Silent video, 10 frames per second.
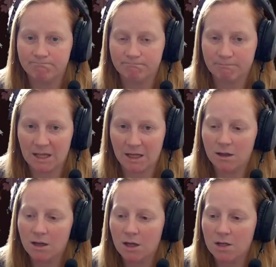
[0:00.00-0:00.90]
Okay,
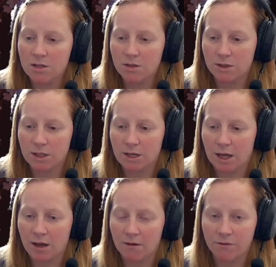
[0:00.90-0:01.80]
so then
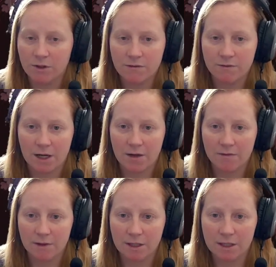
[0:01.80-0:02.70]
every 5
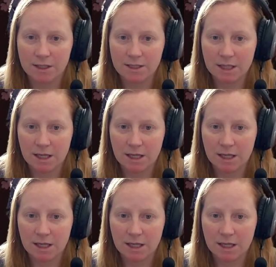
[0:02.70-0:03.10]
lines I